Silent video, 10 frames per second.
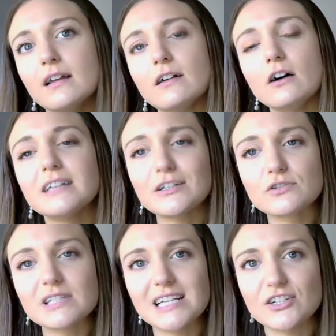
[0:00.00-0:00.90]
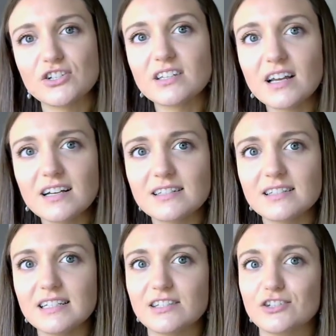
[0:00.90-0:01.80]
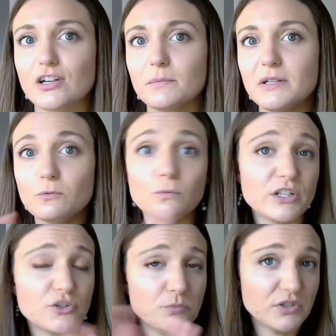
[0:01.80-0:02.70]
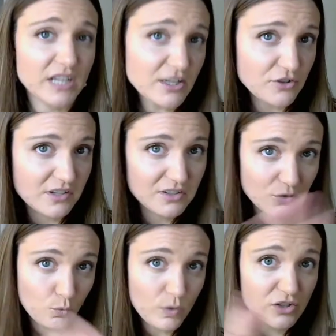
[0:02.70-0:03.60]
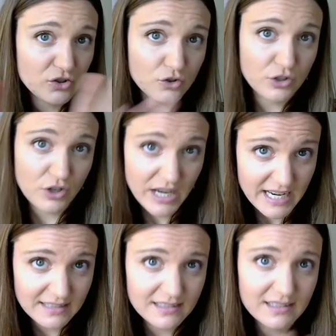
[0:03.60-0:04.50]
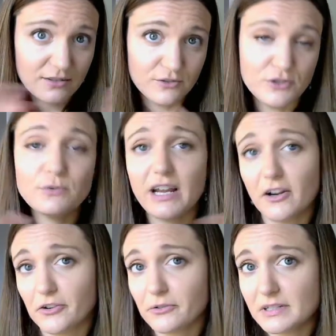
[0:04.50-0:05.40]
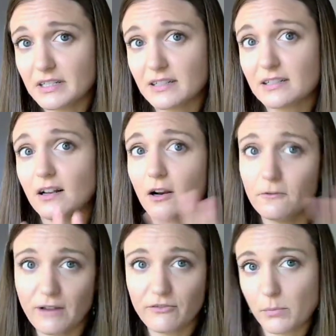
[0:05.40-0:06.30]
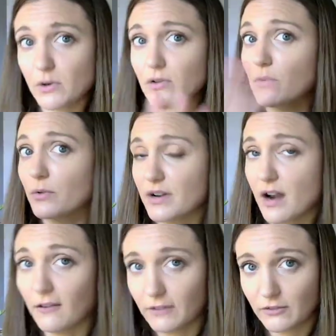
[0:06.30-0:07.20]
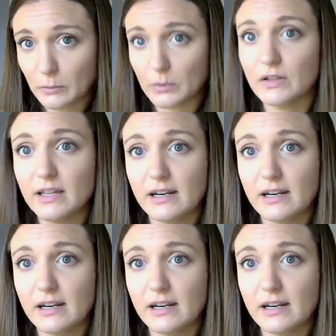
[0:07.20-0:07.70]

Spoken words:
All natural selection does is determine which mutations, which traits or new characteristics are favorable or not favorable in an